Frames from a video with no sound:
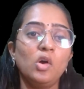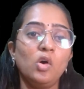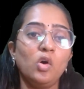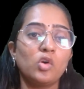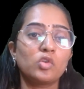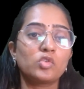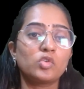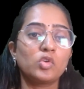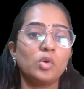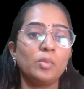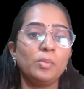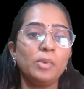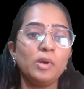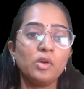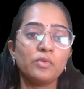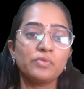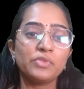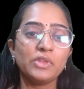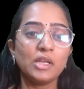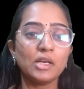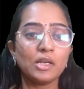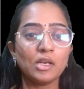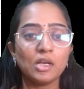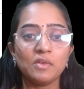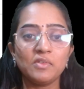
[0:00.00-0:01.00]
October of
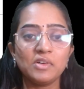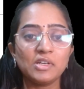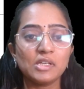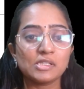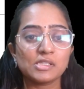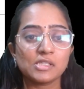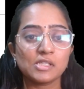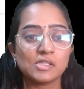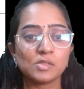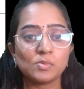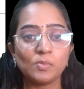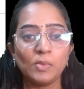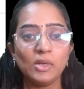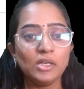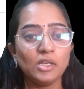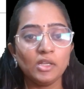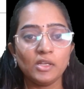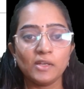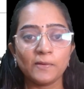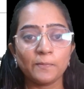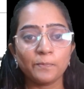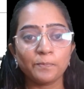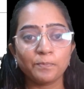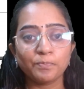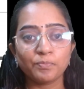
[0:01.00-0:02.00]
the relevant assessment
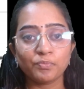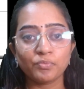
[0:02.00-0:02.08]
year,